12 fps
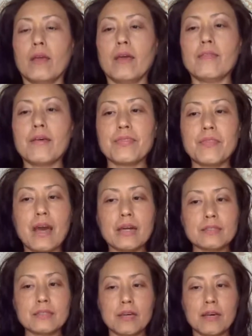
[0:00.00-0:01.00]
And at
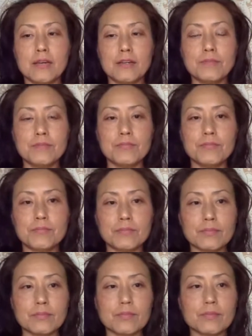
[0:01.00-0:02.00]
that time,
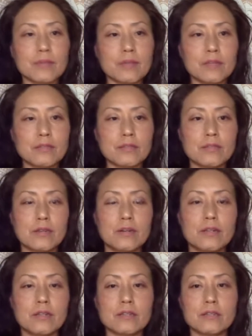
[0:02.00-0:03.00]
I
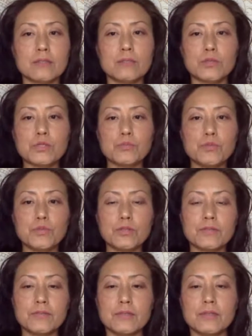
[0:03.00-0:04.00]
saw it as the most
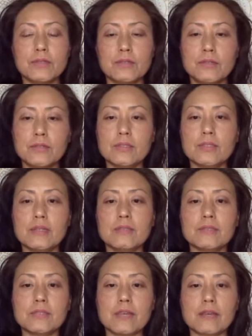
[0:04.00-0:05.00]
beautiful,
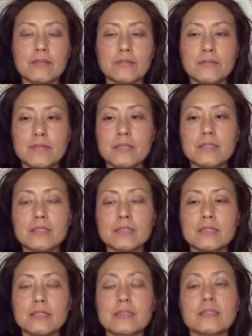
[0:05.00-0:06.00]

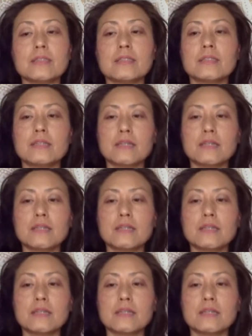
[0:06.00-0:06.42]
self-sacrificing